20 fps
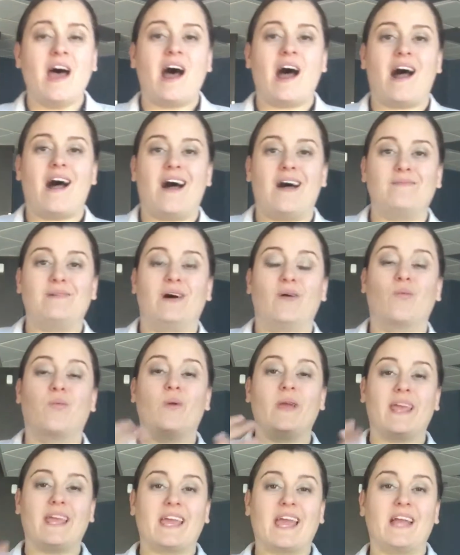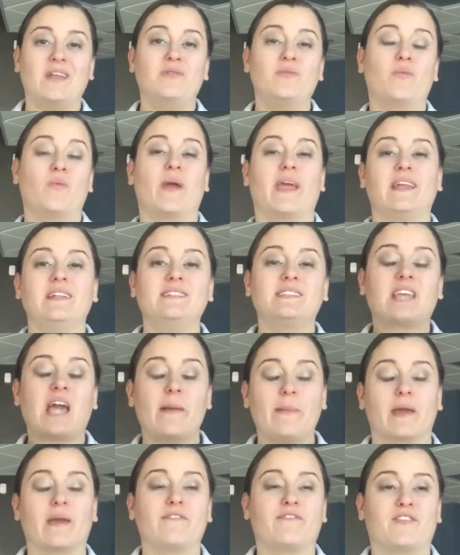Um, weekend wins
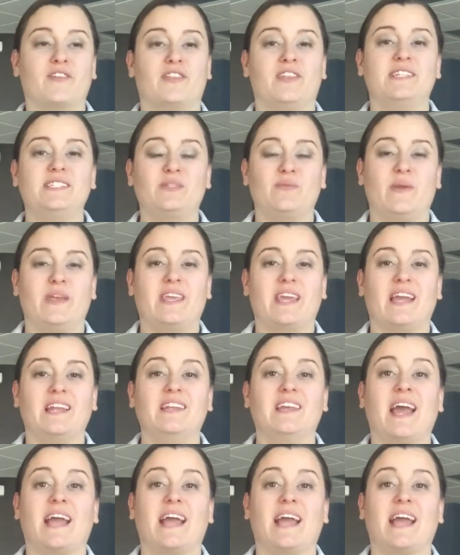coming up for this weekend,